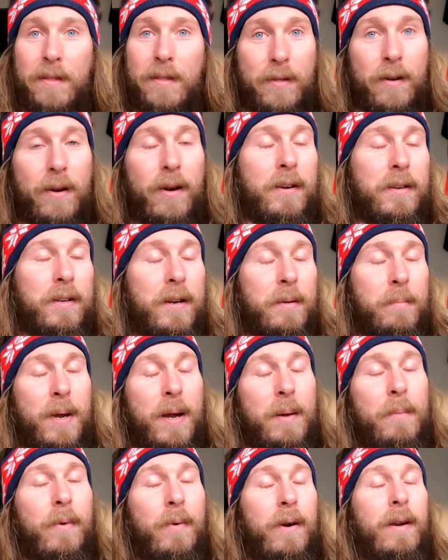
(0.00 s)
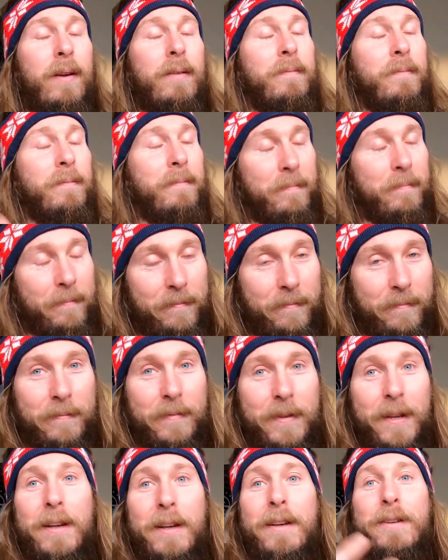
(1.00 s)
Thought and memory. Hmm.
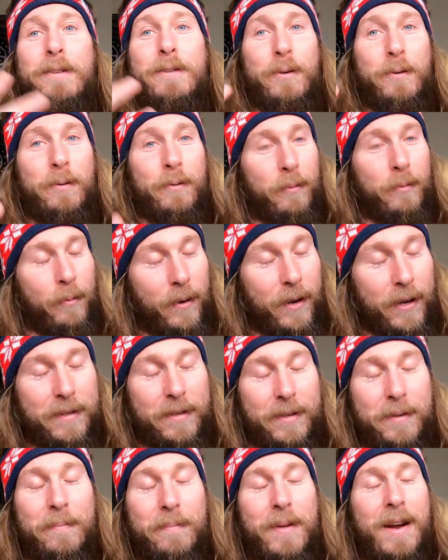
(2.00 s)
So what